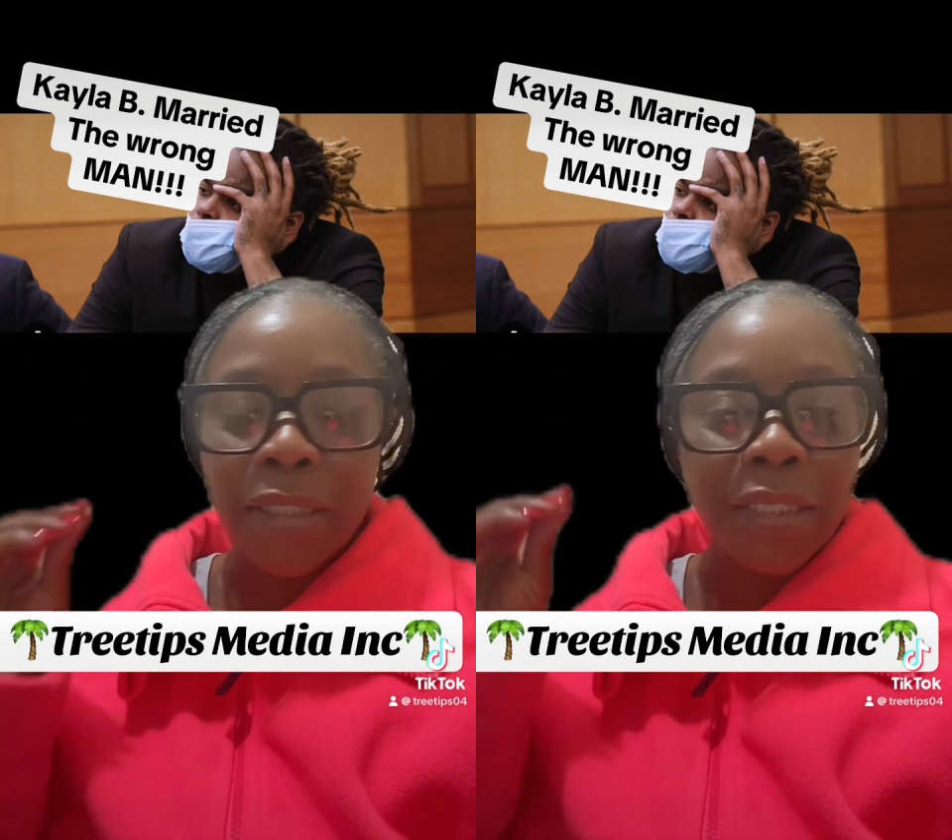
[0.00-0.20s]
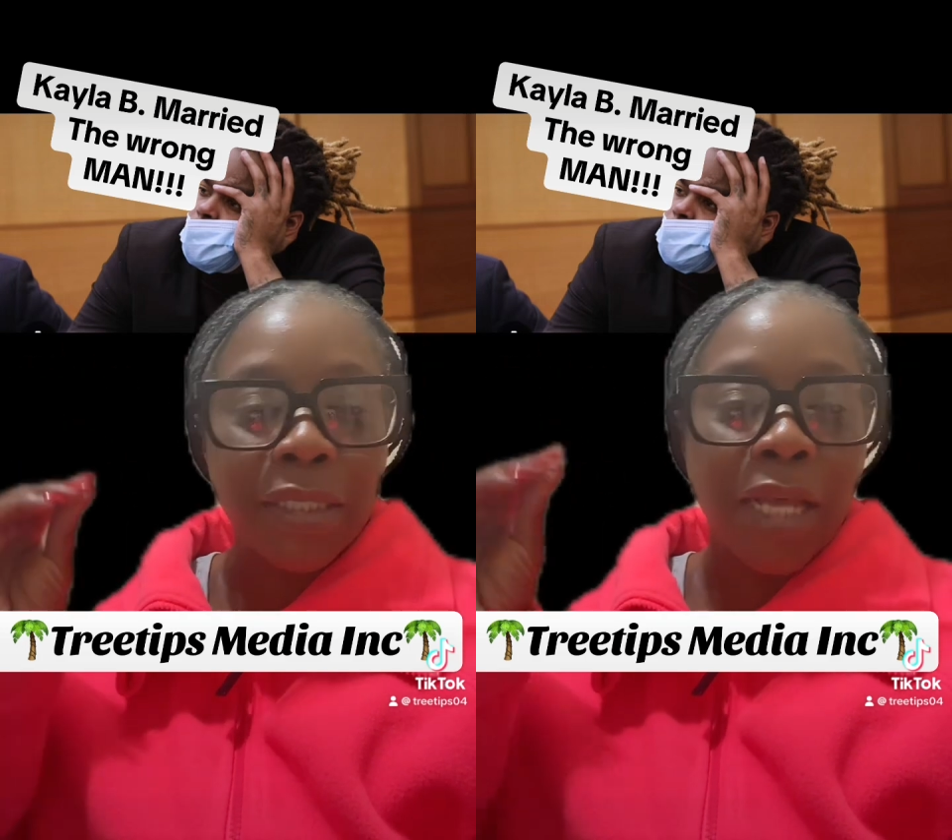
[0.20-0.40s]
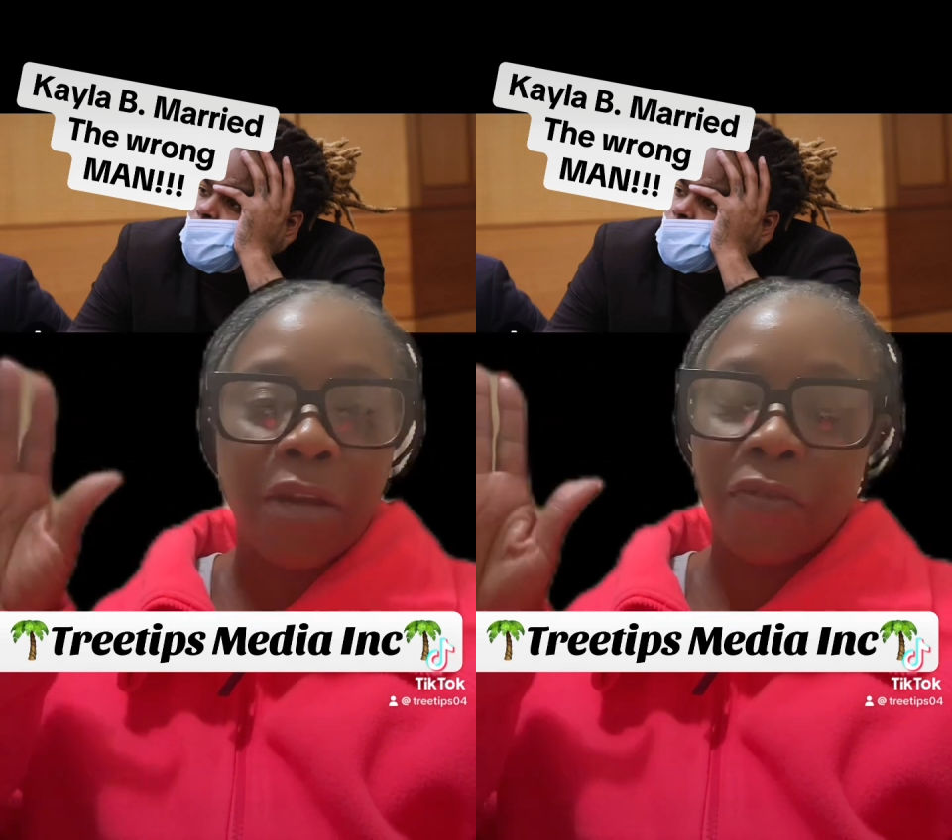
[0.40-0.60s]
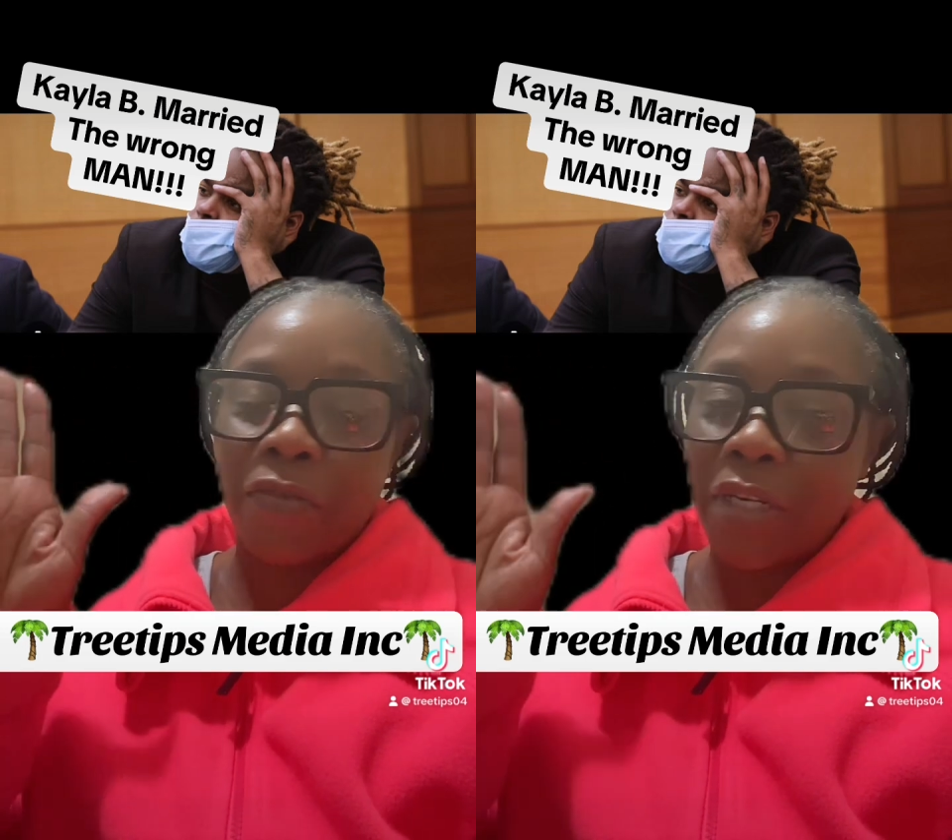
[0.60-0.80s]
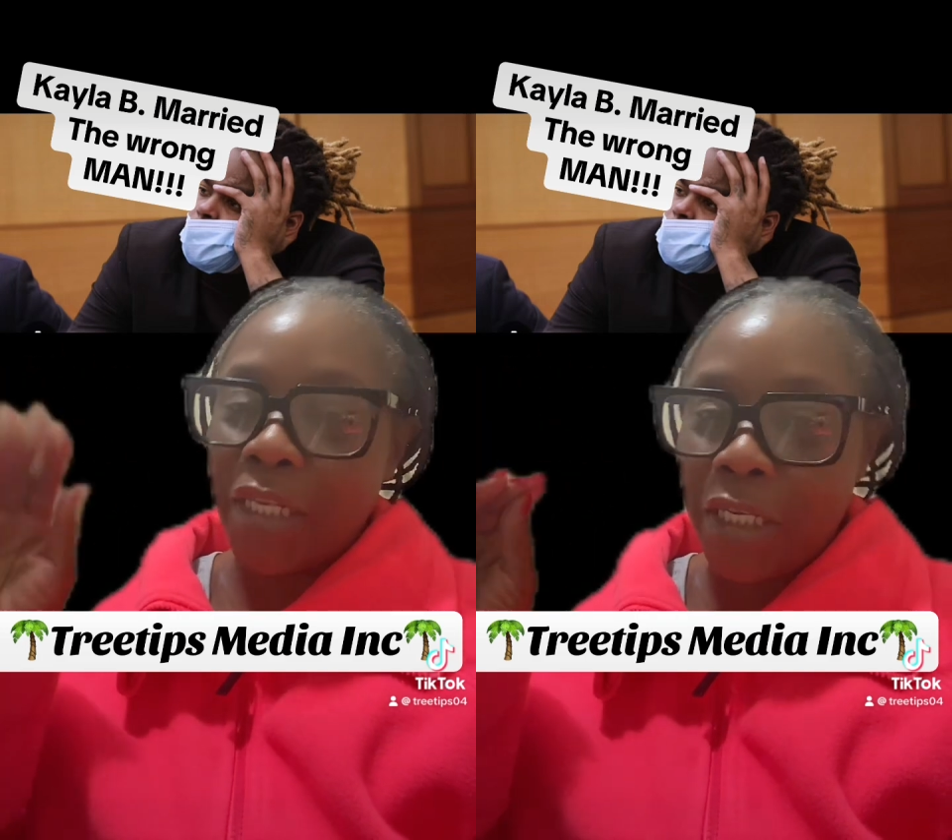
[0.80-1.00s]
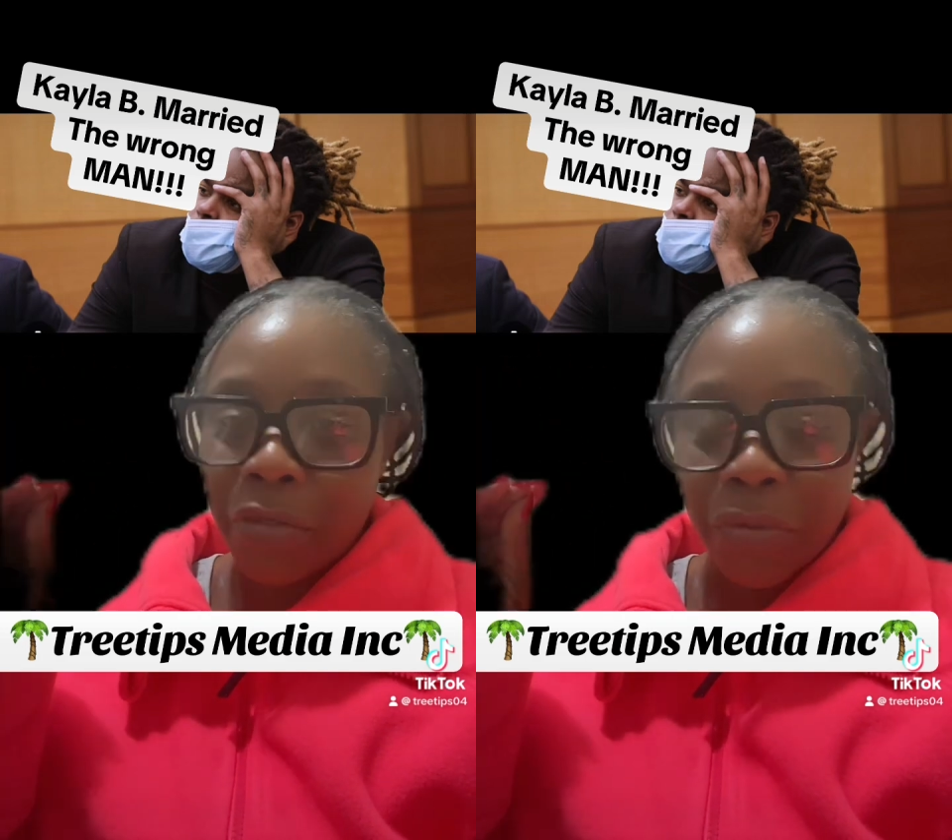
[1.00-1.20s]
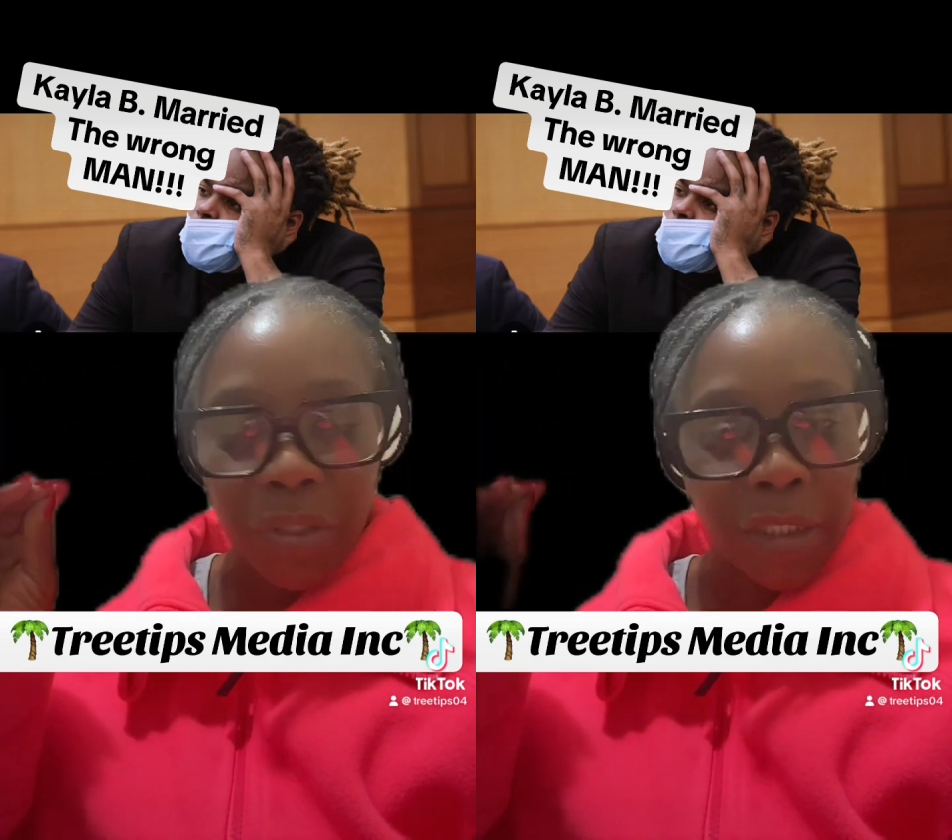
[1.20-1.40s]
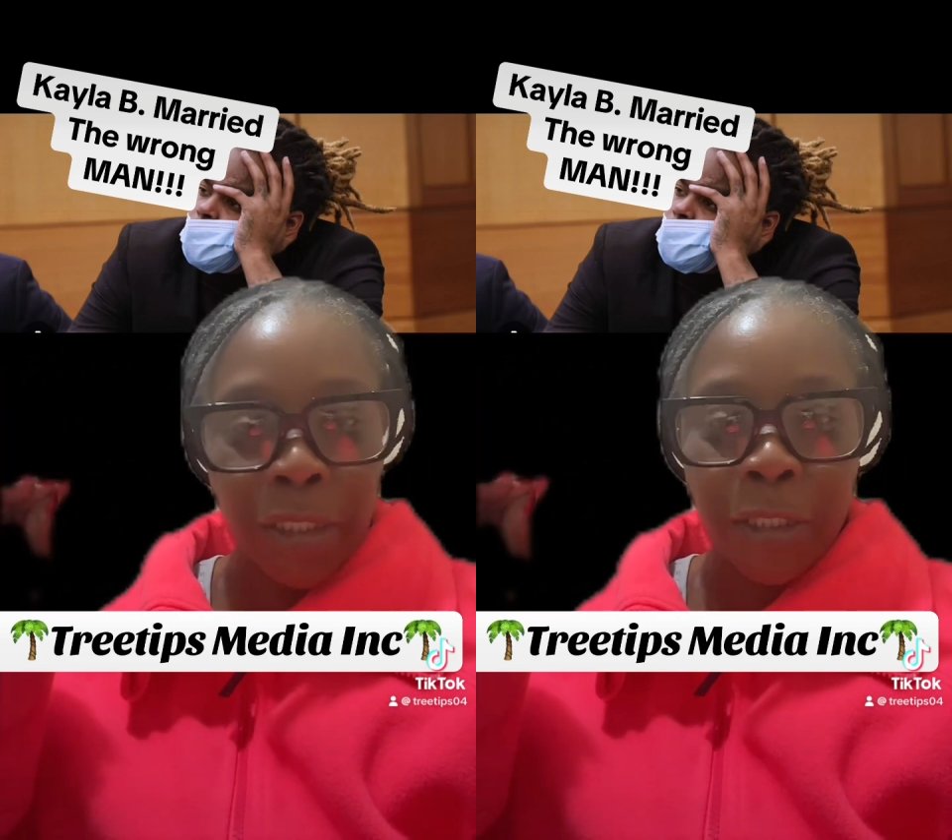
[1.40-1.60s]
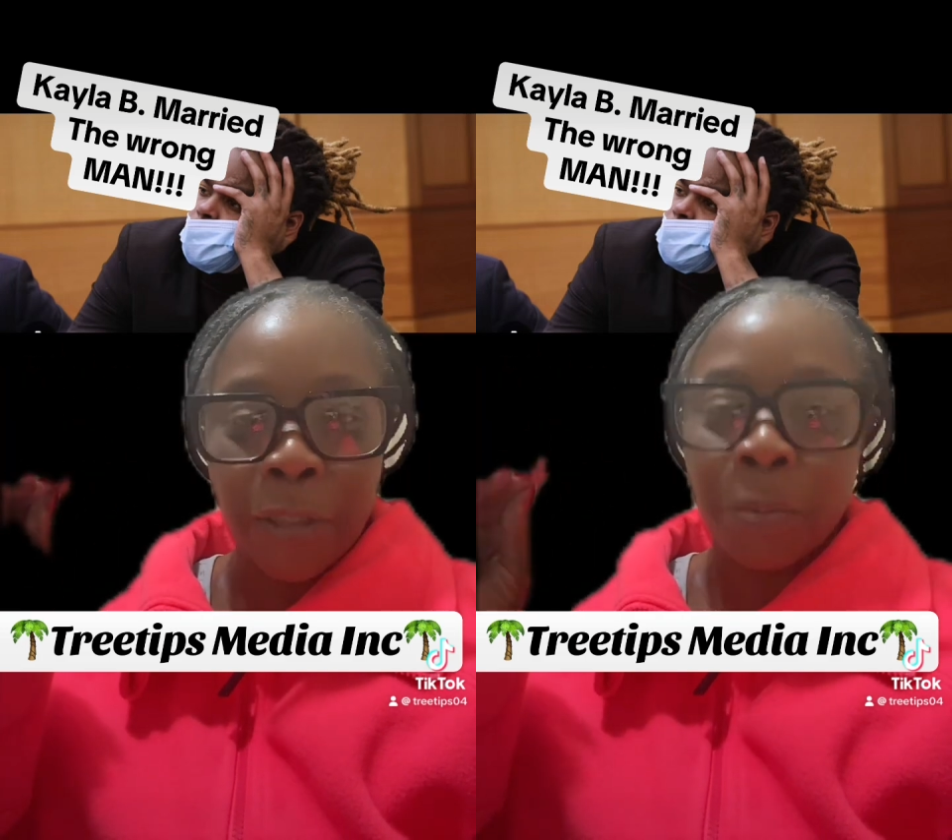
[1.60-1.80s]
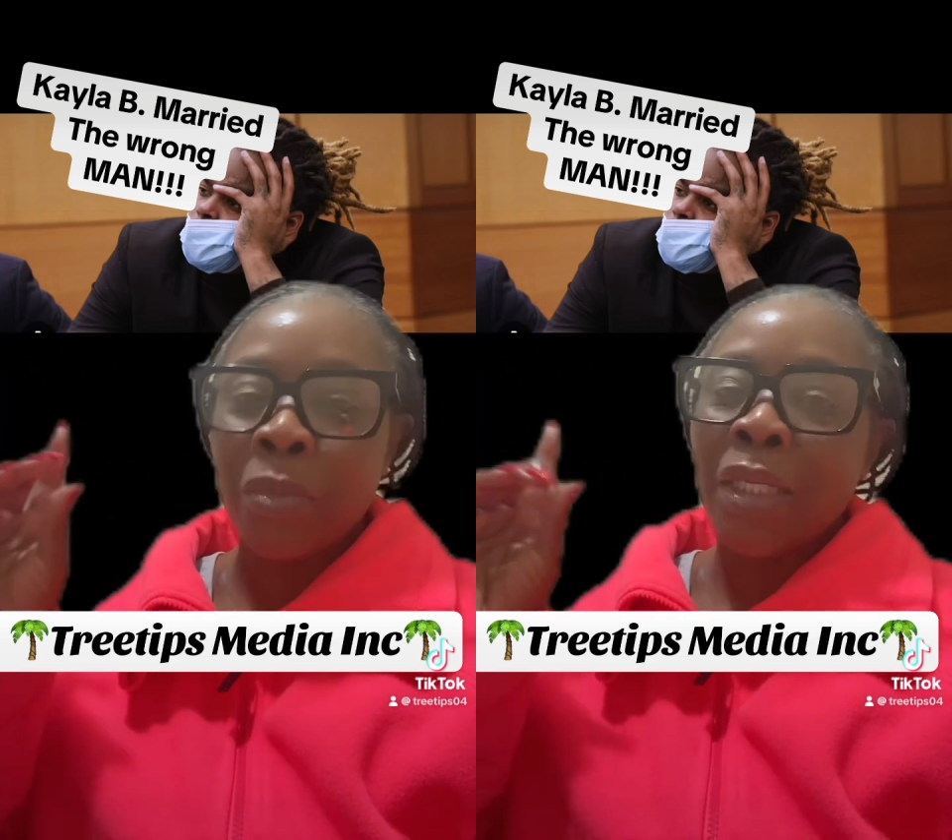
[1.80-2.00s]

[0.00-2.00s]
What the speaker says: Just got her veneers in.